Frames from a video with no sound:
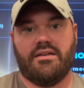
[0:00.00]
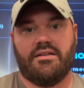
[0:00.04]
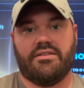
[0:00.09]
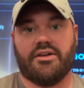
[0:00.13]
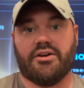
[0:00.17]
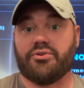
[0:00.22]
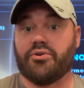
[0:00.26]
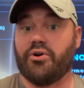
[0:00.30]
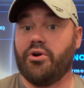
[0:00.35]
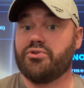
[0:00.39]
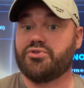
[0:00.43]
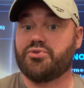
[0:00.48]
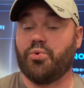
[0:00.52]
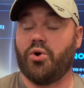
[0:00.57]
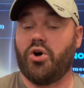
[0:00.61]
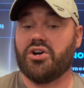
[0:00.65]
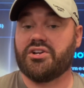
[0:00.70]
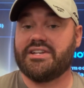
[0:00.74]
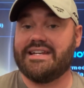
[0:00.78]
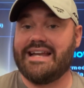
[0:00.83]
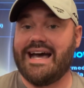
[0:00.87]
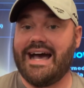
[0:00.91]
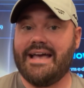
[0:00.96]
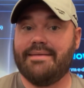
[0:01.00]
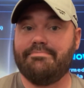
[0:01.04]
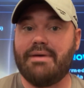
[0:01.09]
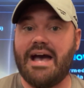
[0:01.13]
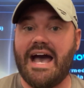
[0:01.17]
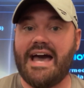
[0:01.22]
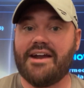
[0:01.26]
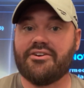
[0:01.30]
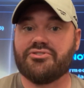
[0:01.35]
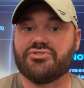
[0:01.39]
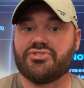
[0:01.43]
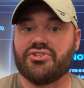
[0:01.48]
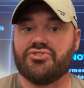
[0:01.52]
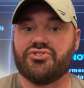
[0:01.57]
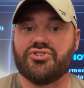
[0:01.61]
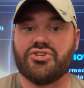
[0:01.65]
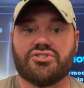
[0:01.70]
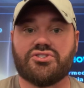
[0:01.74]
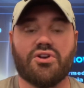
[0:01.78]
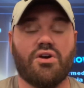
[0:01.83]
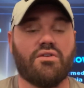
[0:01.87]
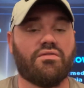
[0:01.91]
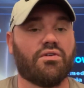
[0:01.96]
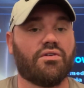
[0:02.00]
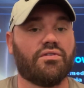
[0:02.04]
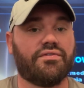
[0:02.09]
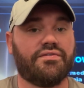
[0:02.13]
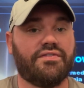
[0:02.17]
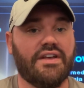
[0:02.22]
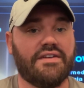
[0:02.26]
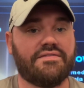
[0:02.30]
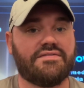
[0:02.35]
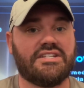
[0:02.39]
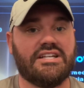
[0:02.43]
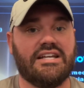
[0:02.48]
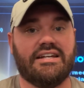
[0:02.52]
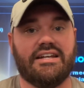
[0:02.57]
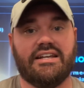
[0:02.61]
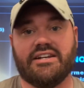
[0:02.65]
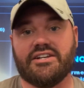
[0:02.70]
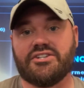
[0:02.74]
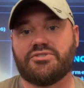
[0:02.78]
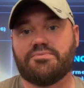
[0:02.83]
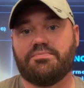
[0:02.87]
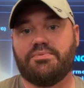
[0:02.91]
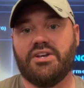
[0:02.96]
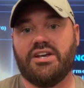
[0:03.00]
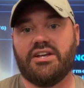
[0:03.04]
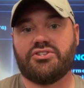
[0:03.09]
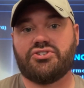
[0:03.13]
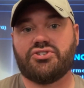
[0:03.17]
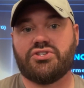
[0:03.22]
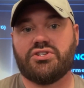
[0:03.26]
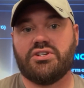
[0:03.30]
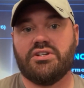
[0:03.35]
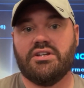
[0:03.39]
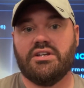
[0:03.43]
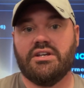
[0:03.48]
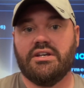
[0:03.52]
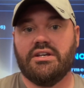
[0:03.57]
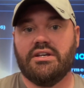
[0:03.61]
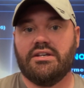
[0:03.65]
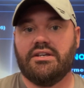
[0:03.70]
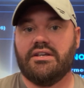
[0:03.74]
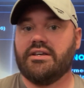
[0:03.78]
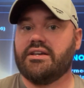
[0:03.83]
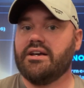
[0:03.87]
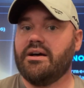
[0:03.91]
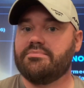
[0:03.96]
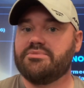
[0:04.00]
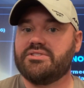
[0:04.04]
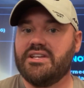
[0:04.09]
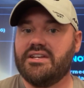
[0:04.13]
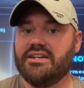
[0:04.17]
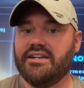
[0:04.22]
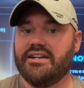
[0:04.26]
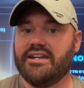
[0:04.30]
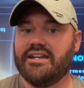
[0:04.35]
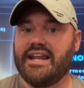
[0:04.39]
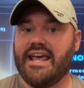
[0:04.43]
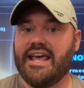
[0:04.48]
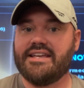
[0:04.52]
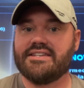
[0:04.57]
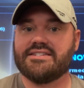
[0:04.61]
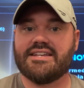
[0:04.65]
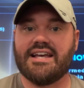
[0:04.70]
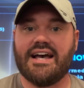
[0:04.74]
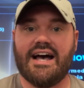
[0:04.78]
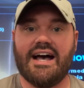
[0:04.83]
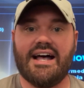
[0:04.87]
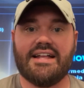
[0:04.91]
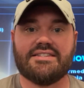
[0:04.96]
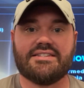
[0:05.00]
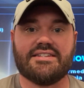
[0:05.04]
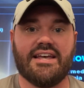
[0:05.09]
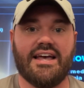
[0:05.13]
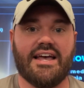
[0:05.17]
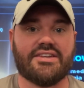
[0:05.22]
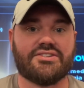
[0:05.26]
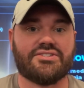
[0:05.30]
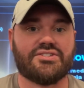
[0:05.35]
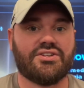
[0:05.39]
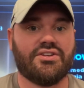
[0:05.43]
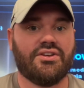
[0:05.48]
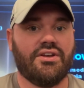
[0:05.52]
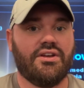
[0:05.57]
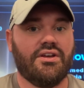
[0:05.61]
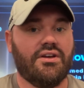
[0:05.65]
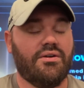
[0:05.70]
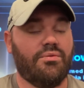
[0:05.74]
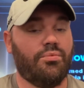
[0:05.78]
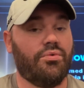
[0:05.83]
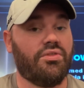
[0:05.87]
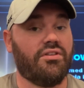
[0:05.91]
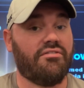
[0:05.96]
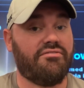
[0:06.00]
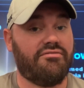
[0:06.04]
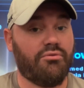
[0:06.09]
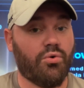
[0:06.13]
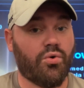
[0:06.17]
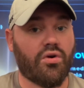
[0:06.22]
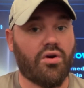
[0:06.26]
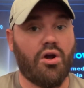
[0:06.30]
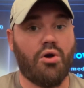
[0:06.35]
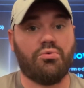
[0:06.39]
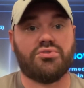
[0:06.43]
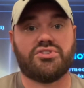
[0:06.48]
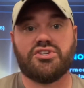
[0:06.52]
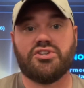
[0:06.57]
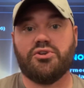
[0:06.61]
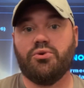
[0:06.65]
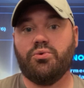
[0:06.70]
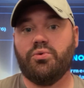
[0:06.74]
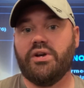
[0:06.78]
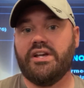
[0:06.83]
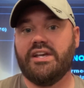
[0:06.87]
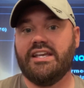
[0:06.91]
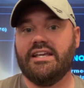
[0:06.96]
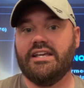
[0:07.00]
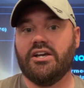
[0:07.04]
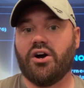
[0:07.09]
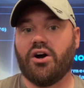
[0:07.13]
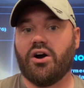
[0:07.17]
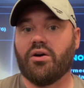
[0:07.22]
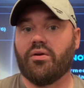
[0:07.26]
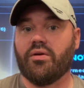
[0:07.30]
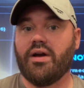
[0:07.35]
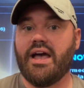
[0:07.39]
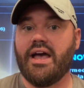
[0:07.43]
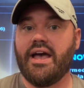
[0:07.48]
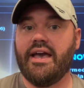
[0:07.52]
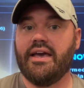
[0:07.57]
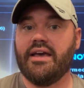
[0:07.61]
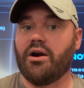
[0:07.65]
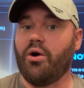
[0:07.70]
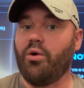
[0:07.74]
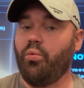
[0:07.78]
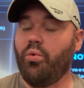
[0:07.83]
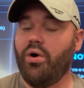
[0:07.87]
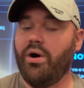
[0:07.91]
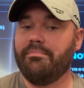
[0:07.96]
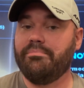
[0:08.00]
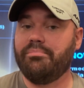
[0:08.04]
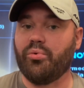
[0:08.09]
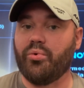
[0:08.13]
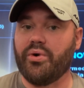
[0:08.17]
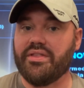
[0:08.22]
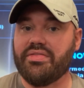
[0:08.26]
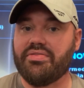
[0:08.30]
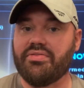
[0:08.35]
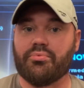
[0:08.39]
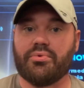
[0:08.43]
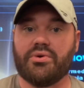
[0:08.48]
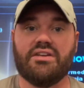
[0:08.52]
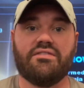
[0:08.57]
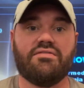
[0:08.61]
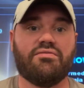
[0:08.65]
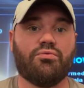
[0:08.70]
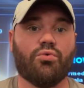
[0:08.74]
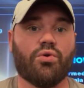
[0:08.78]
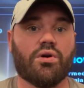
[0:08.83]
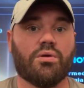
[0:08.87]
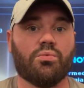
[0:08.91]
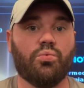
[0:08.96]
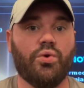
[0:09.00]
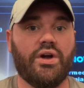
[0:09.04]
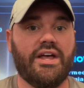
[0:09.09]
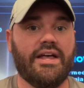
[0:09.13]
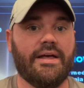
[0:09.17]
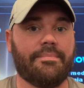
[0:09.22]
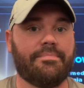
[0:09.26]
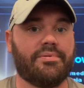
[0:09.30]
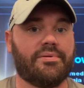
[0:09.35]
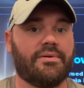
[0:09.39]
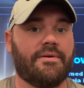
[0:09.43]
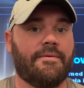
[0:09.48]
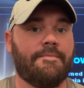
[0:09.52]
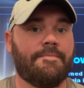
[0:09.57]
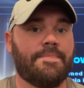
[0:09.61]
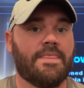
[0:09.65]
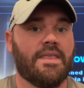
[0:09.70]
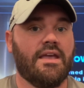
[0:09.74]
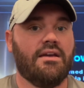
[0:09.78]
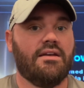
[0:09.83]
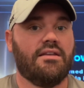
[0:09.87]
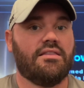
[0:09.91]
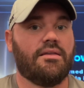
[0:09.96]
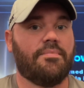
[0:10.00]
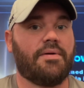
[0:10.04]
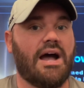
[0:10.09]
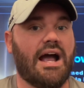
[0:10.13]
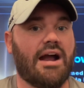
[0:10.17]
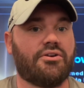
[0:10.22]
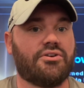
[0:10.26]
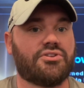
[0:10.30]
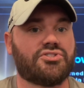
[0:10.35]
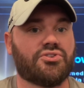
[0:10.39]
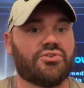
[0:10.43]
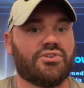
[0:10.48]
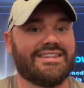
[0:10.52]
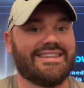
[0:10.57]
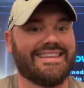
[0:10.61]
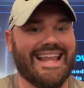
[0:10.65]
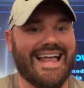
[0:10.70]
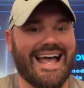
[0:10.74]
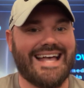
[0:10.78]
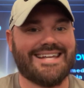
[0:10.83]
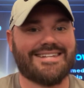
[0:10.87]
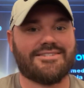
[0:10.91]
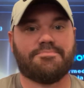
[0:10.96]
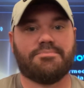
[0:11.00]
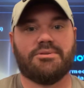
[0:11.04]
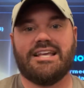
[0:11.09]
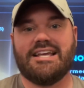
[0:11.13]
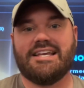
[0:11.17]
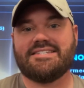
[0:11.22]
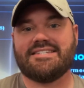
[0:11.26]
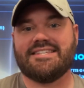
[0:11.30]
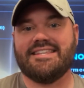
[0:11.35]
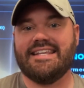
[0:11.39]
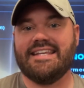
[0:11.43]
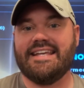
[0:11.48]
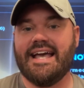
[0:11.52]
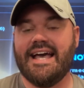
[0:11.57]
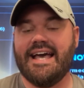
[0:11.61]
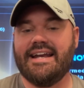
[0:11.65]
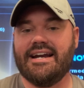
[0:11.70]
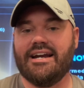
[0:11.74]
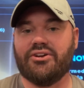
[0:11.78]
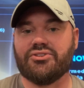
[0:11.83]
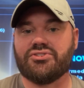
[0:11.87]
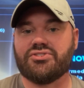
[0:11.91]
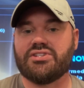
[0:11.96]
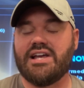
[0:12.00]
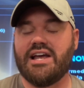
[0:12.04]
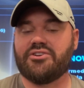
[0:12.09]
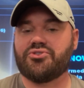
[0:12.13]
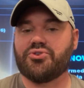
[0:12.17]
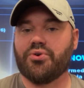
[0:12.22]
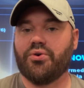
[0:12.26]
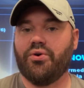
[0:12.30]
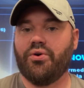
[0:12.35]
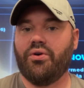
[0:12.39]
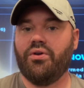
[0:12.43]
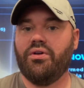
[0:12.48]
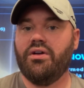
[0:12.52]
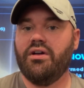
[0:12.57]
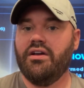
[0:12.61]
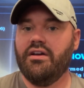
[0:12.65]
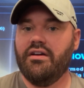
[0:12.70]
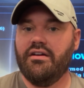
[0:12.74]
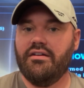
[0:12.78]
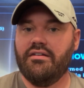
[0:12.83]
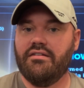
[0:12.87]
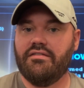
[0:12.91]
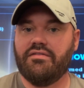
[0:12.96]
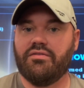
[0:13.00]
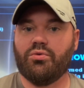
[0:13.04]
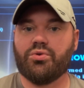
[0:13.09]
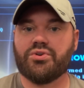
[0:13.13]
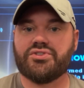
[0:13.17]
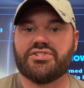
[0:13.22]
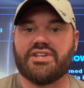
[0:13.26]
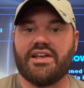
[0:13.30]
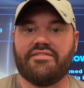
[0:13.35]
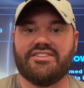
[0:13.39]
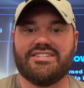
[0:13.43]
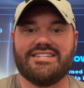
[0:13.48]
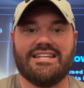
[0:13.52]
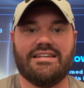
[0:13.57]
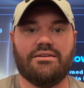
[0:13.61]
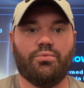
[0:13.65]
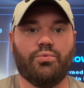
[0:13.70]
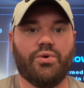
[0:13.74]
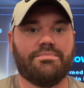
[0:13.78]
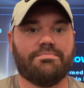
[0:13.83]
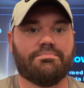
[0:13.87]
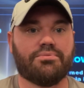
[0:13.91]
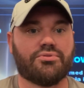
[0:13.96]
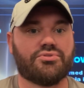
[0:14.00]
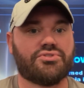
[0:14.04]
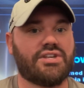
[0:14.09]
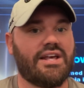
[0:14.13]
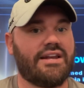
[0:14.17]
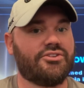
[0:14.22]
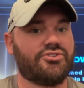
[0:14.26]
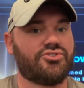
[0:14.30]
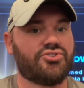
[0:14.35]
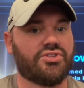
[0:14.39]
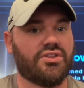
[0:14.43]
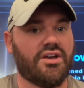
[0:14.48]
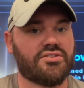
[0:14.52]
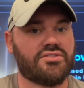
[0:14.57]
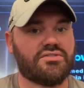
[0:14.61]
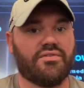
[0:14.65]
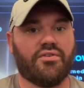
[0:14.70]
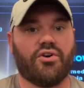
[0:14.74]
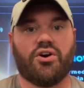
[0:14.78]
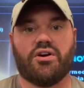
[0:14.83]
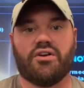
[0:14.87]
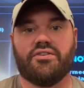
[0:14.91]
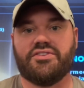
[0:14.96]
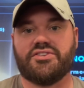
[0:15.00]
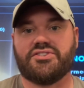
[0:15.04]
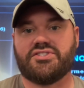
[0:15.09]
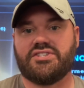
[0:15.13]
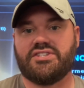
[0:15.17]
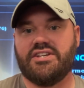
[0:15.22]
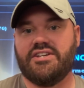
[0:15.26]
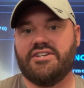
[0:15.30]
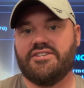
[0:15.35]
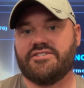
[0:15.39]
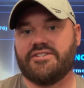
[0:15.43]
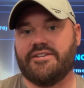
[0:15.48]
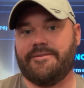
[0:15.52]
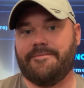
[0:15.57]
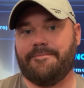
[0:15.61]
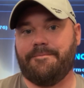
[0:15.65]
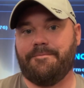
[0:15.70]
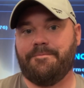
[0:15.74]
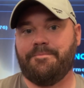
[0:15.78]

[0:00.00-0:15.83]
The Crowe's walked nine batters in over 15 innings pitched. He comes into today's contest with a 4.02 ERA and a 1.34 WHIP. The Pirates are in last place in the NL Central, 417 win percentage thus far in the season.